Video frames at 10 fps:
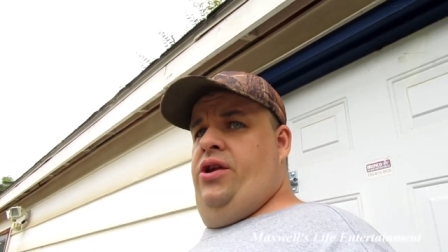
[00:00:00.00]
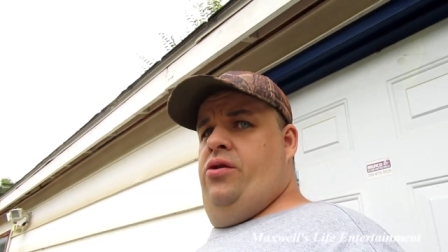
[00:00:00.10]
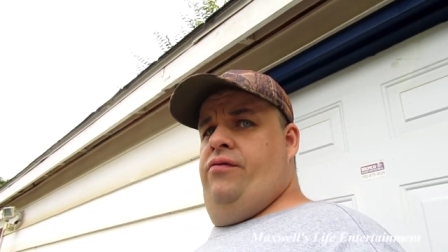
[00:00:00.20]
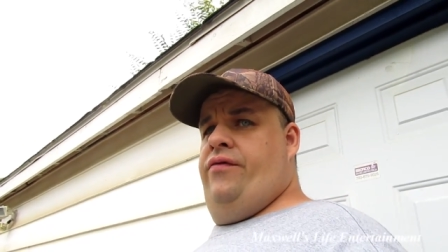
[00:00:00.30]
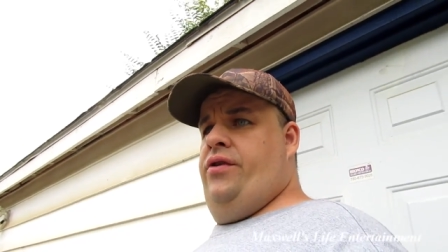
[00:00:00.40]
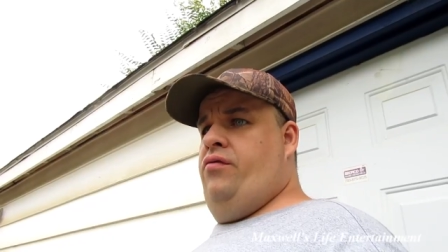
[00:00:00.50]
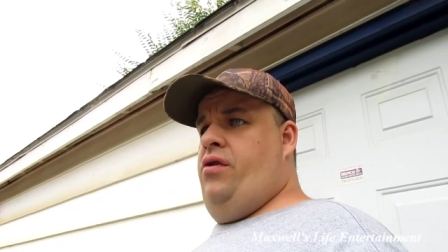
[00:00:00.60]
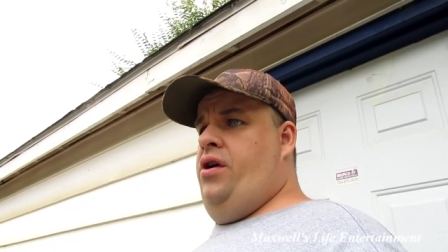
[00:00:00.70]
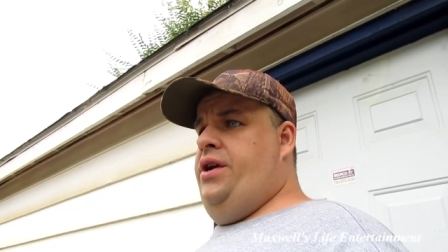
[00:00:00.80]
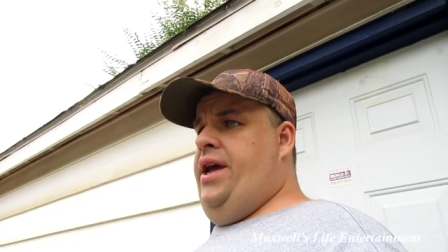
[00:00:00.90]
you know, for the
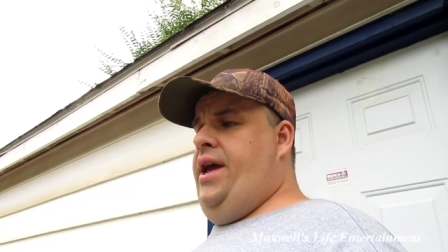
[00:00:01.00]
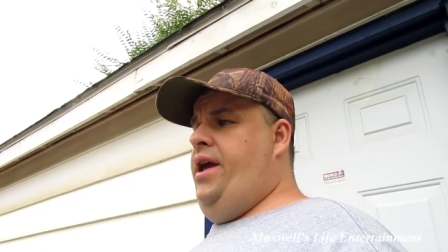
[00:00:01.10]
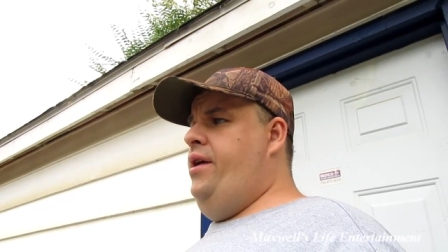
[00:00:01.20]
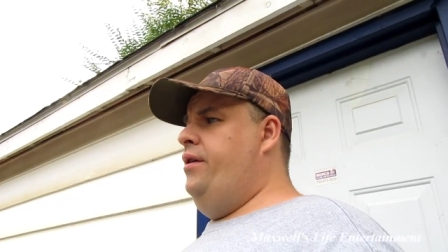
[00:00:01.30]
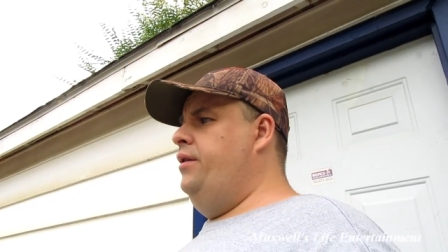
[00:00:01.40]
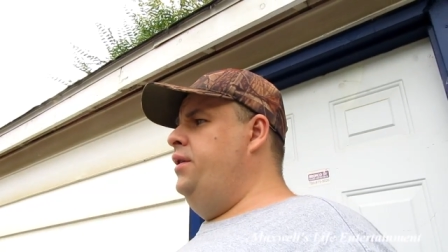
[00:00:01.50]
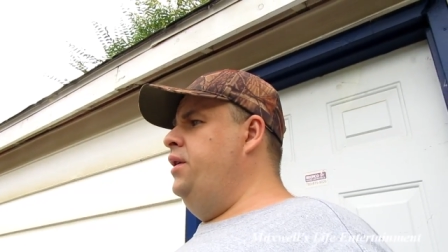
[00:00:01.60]
wrong day or.